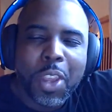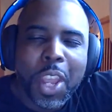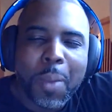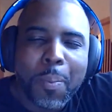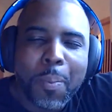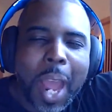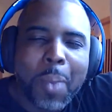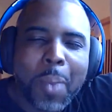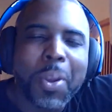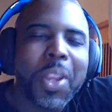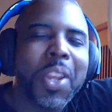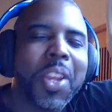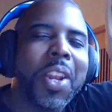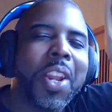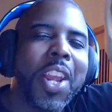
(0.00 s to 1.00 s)
in my
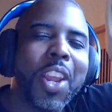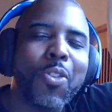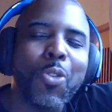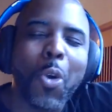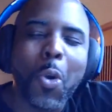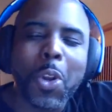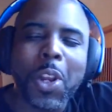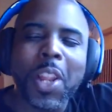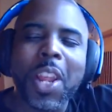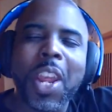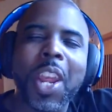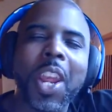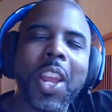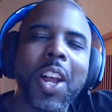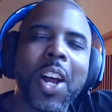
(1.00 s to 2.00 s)
opinion, it
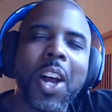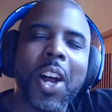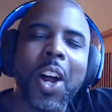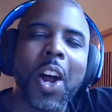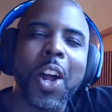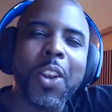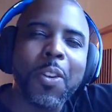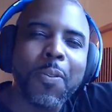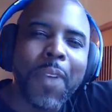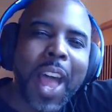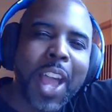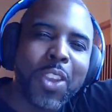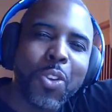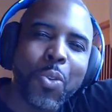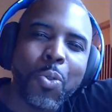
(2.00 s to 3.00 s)
totally
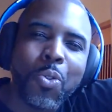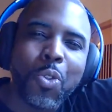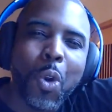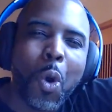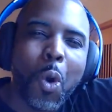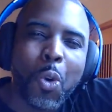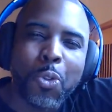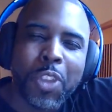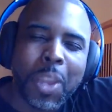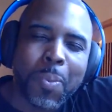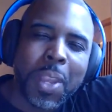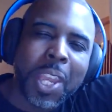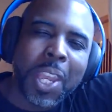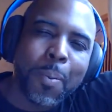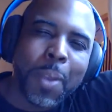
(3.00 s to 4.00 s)
undervalues the whole
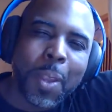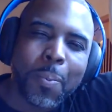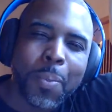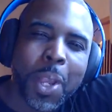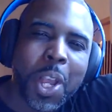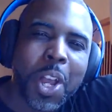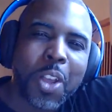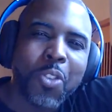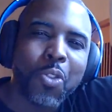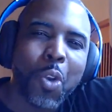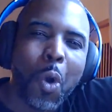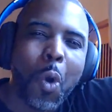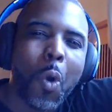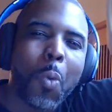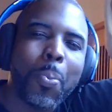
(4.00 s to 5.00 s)
demon gimmick, because the
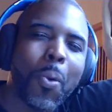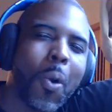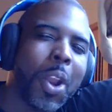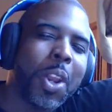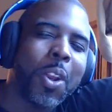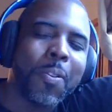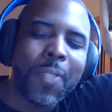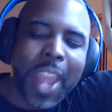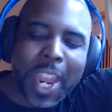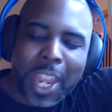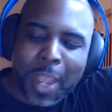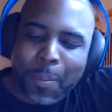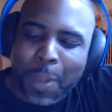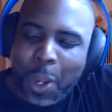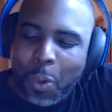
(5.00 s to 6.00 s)
whole point of that
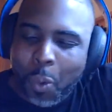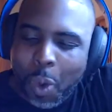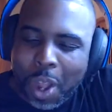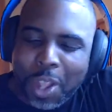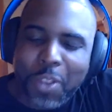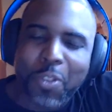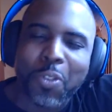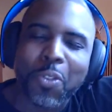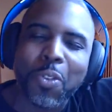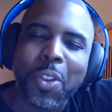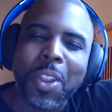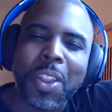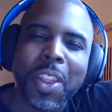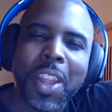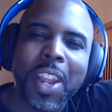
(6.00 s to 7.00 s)
gimmick was
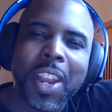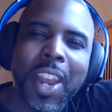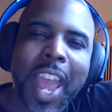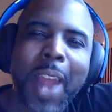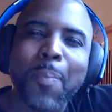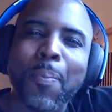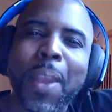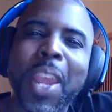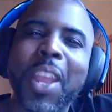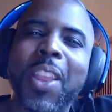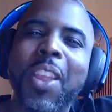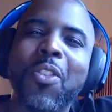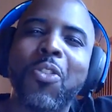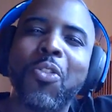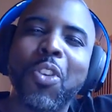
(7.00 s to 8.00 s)

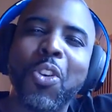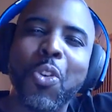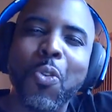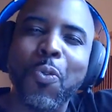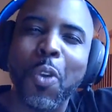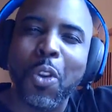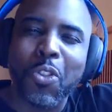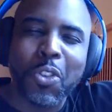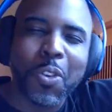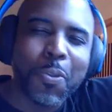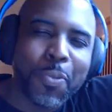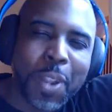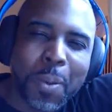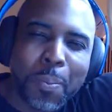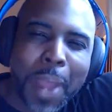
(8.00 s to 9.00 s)
this is a new version of
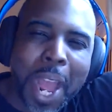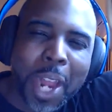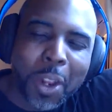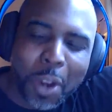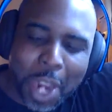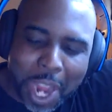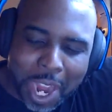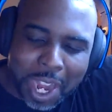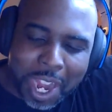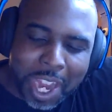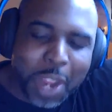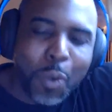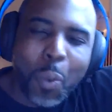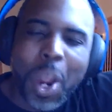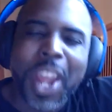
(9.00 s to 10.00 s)
Finn Balor, and
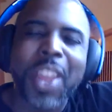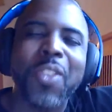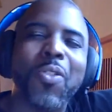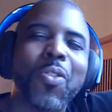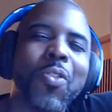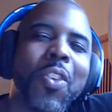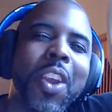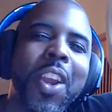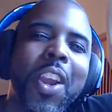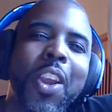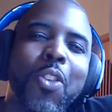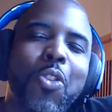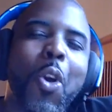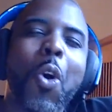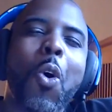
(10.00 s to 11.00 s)
he wins.
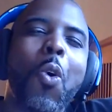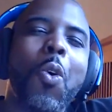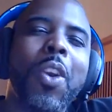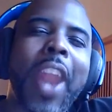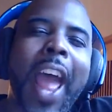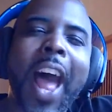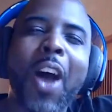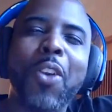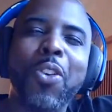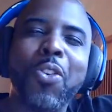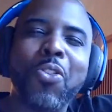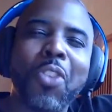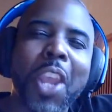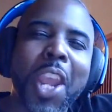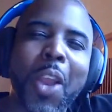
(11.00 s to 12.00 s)
So now you're
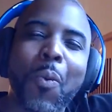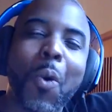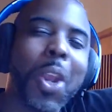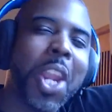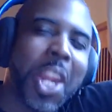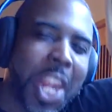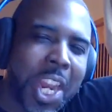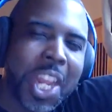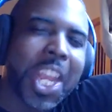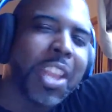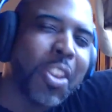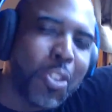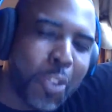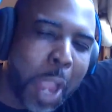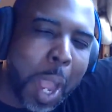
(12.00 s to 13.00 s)
saying, well, he didn't get
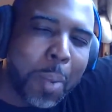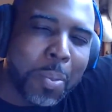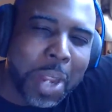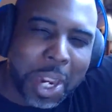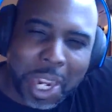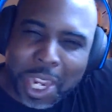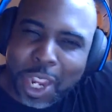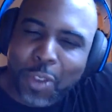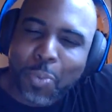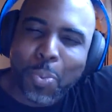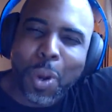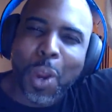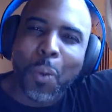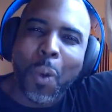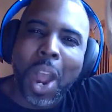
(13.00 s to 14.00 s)
the job done against
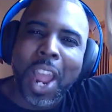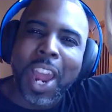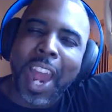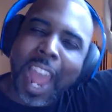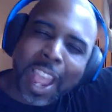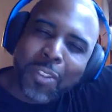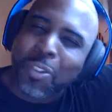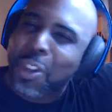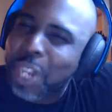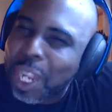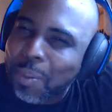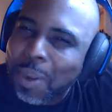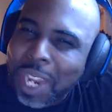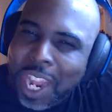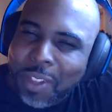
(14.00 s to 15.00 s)
Bray Wyatt as the
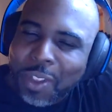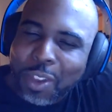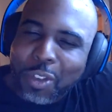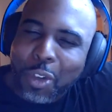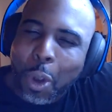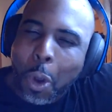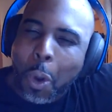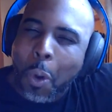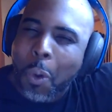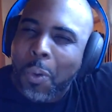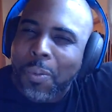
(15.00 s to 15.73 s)
demon either. So